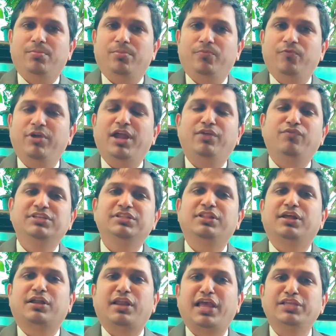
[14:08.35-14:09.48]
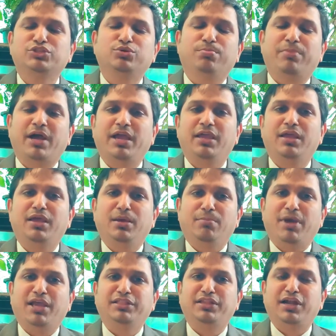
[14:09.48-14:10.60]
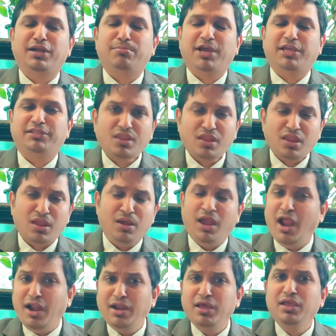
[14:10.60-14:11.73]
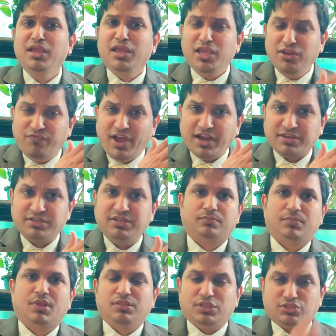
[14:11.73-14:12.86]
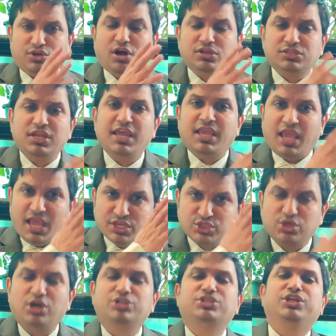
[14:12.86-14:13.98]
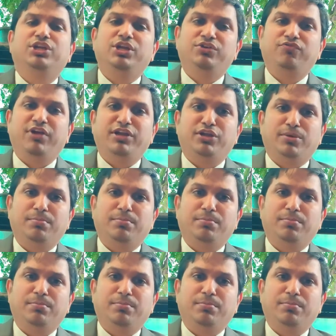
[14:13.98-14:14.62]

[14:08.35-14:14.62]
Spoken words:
We advised the clients to buy Mahindra and Mahindra, and in fact, the stocks like Escorts, it went up.